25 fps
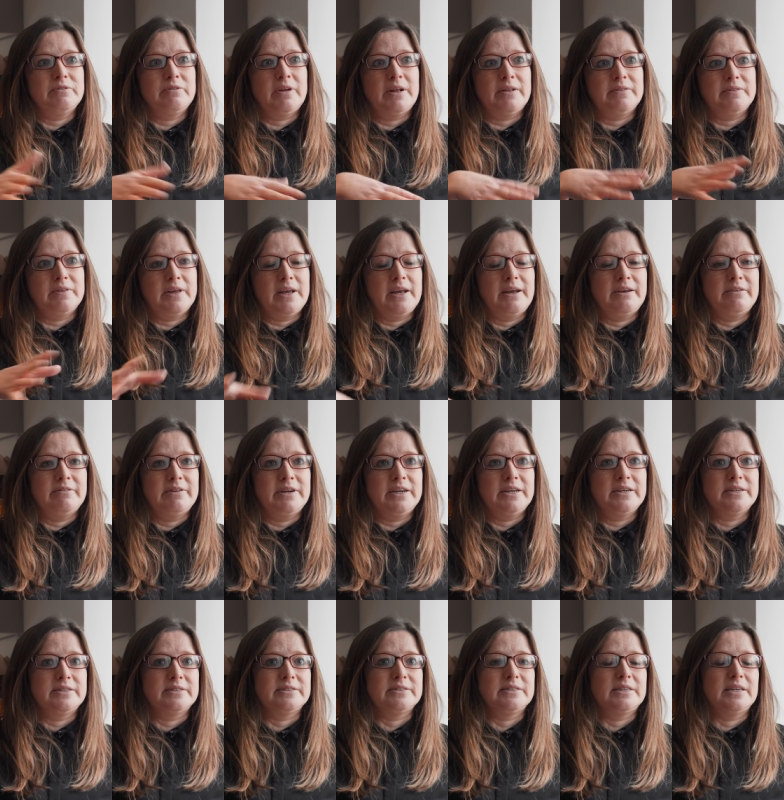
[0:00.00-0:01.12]
that
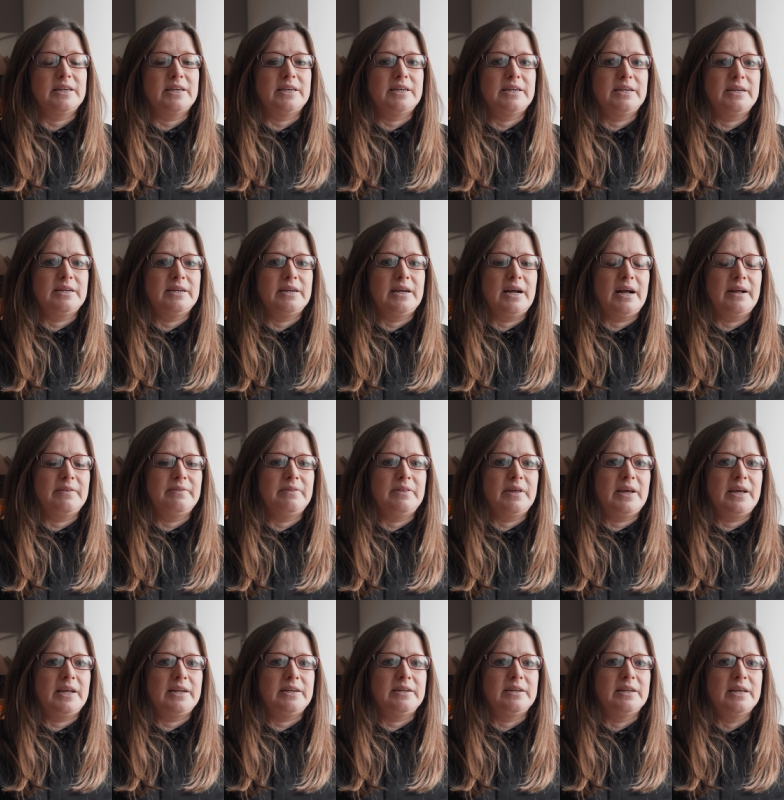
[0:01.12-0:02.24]
area. And
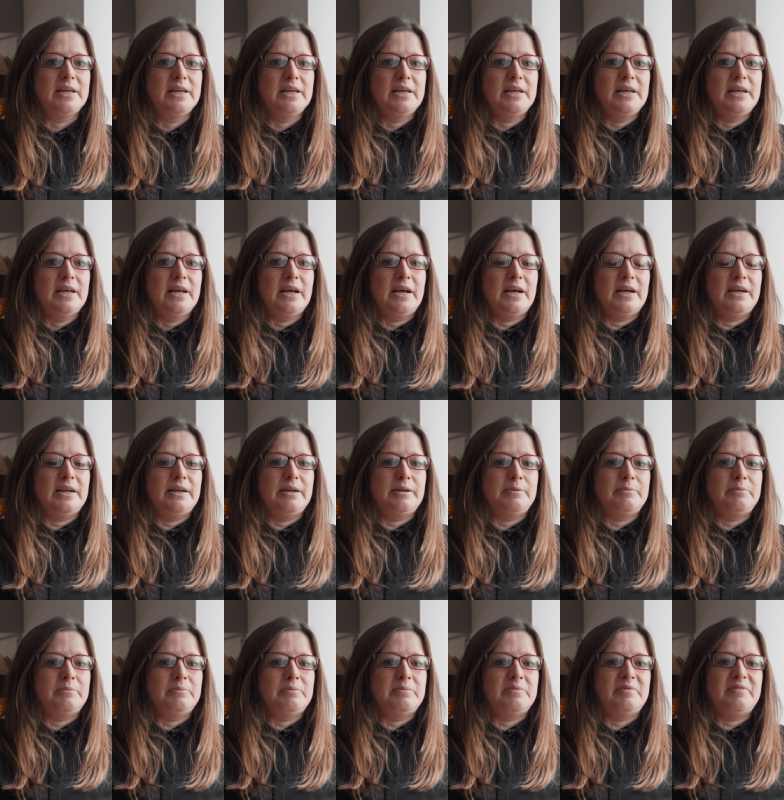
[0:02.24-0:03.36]
then
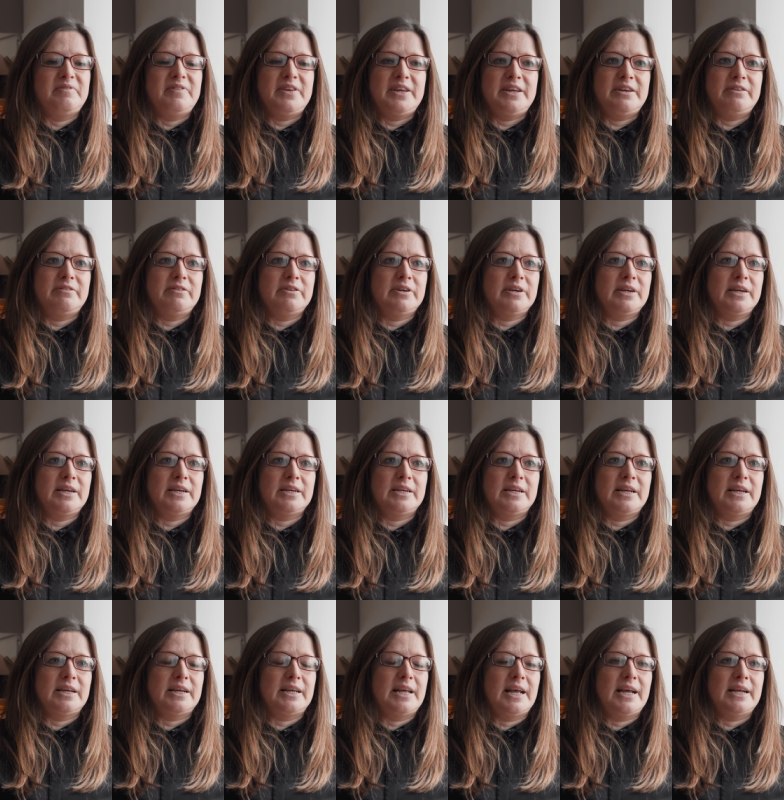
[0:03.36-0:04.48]
Vera,
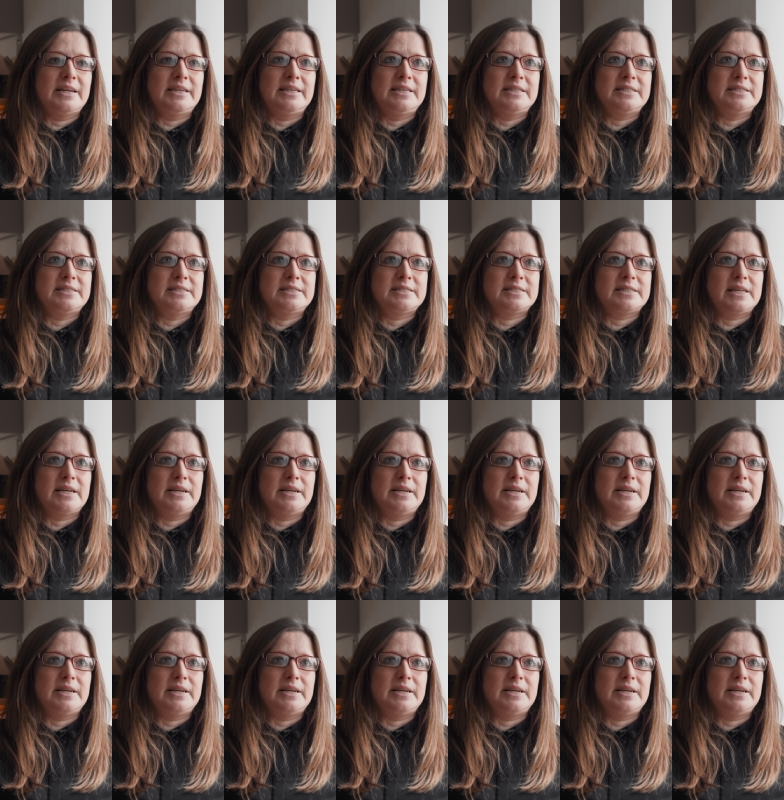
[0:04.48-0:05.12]
again, is